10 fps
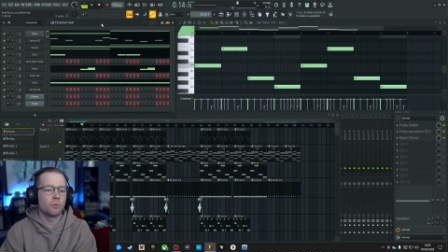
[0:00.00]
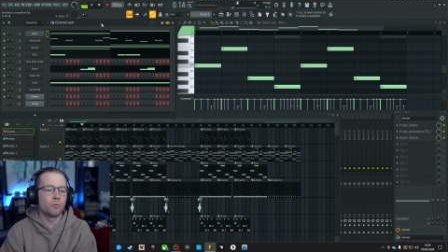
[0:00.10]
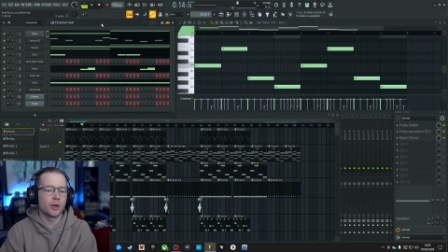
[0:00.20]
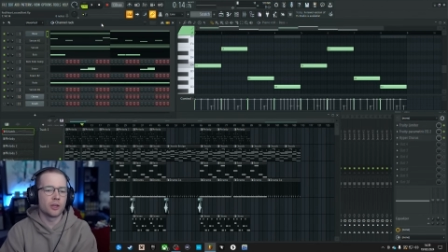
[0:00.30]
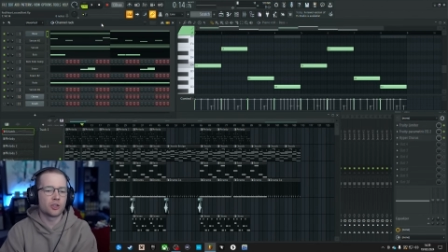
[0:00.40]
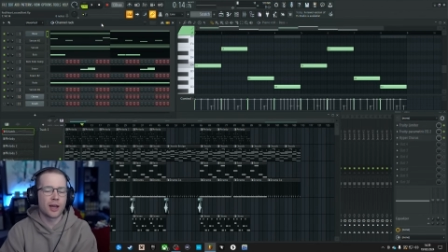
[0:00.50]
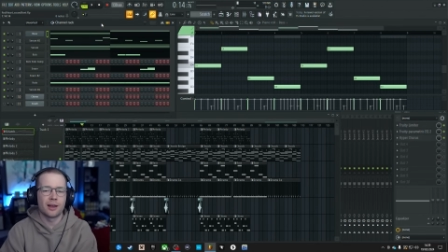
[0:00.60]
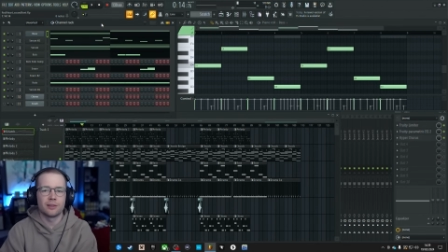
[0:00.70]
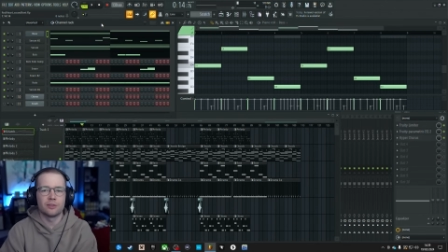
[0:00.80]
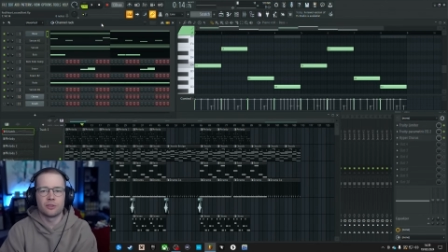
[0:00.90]
which
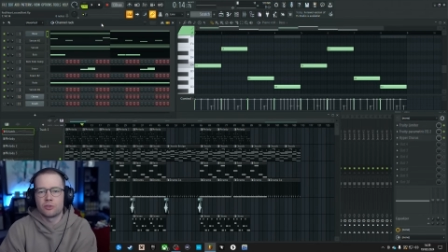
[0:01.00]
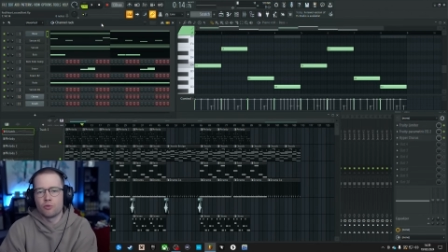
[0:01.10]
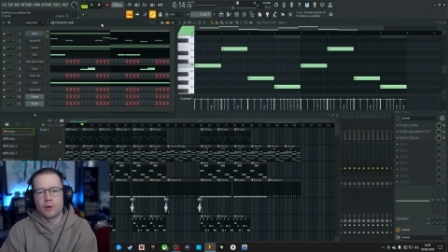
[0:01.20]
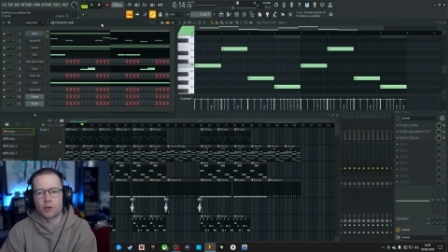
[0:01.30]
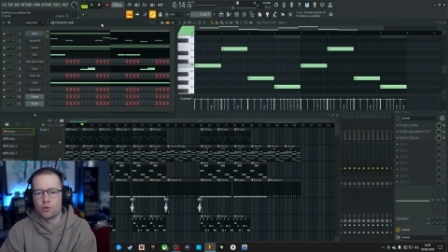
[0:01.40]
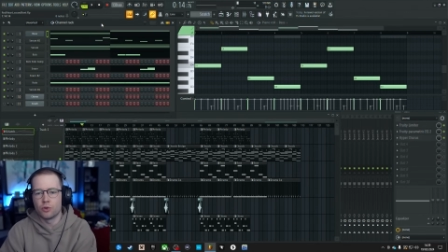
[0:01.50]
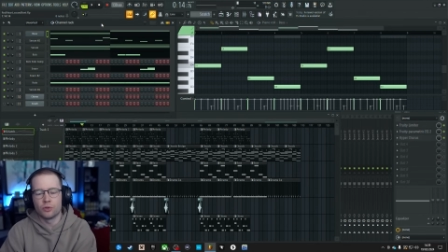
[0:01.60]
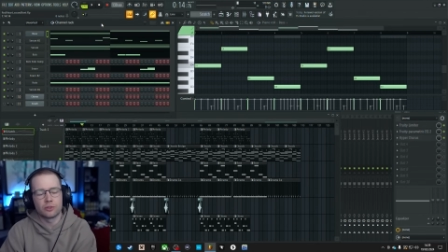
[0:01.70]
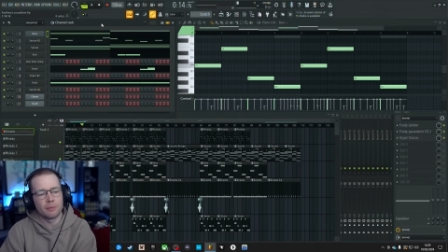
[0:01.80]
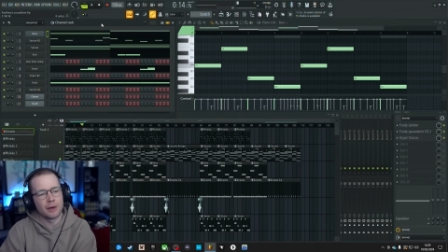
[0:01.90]
has all my
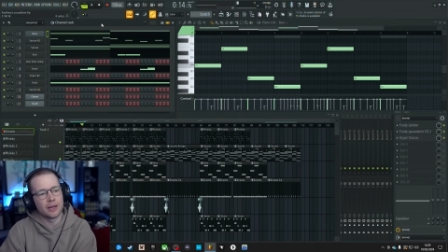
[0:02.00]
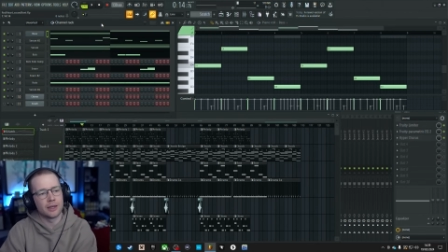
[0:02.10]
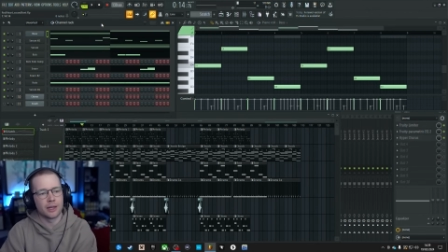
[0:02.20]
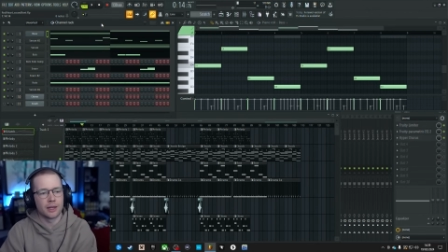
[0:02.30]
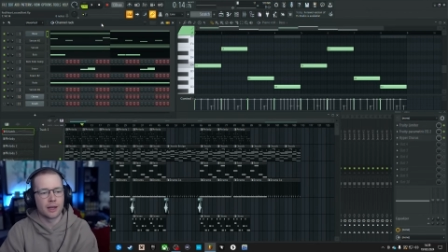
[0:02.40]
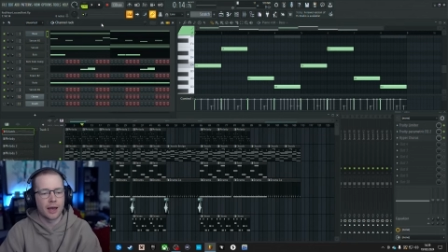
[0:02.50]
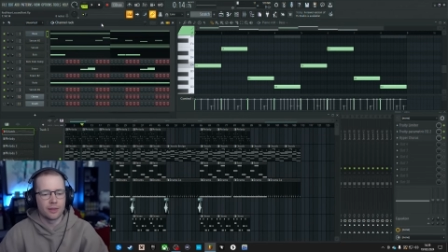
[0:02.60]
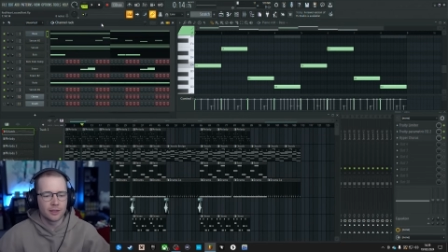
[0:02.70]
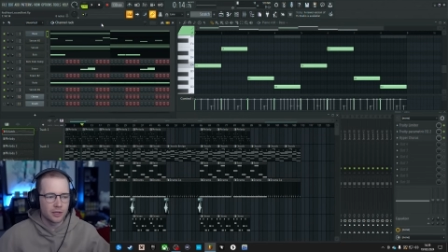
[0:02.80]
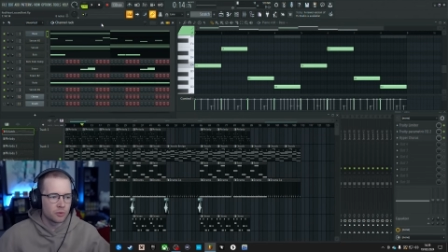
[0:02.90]
chords and melody in,
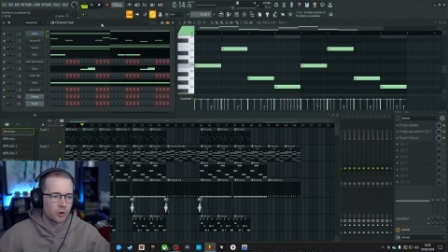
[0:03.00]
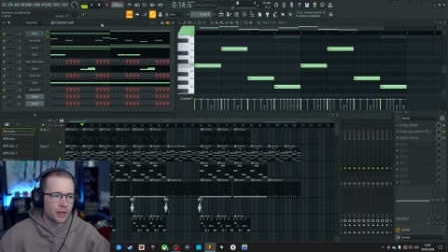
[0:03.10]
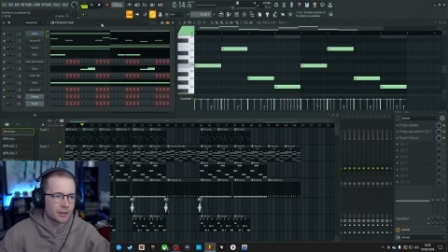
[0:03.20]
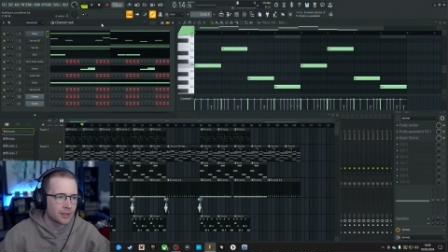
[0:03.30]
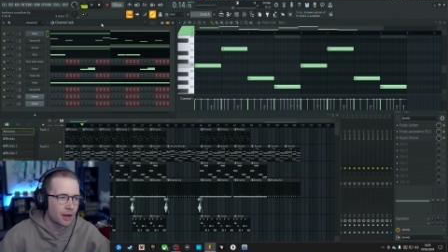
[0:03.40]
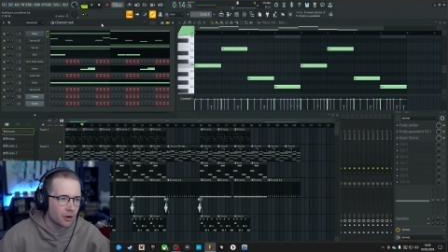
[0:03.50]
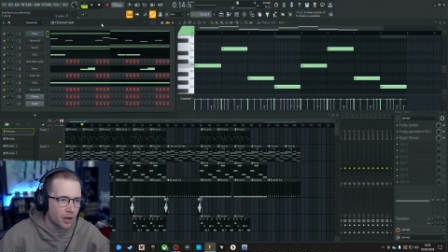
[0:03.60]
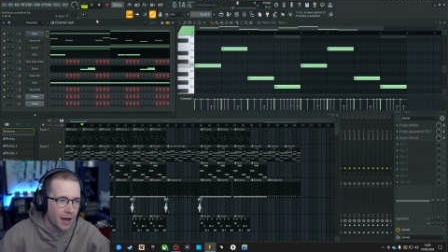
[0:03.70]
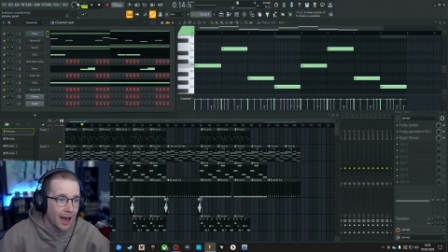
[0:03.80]
and this is what it sounded like.